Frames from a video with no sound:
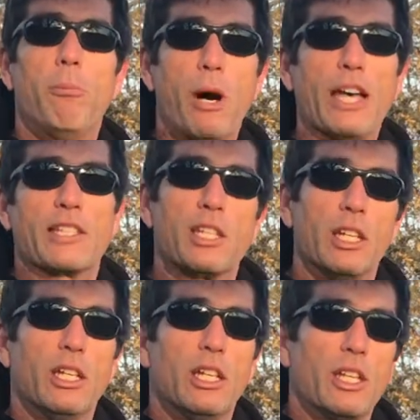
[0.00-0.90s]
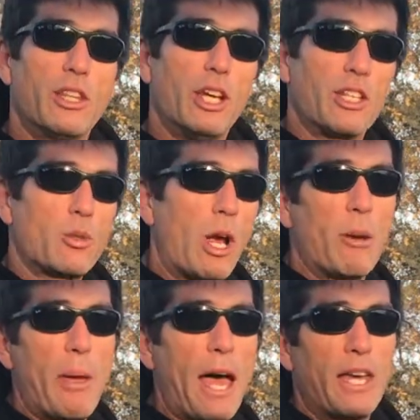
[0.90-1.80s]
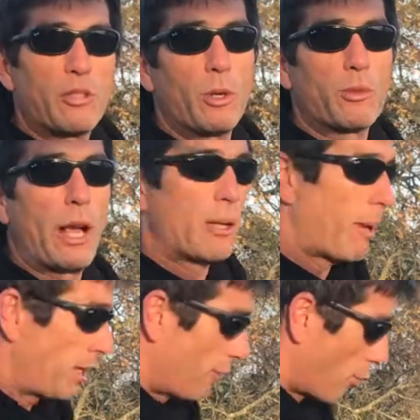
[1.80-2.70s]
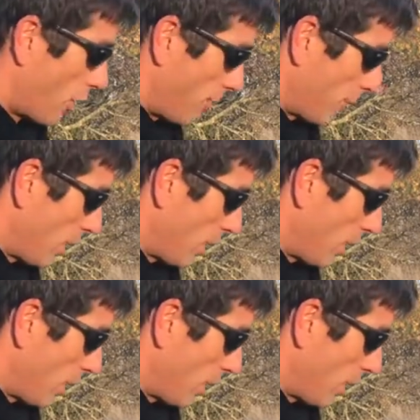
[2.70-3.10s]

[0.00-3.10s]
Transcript: but the square pad is what's recommended for it.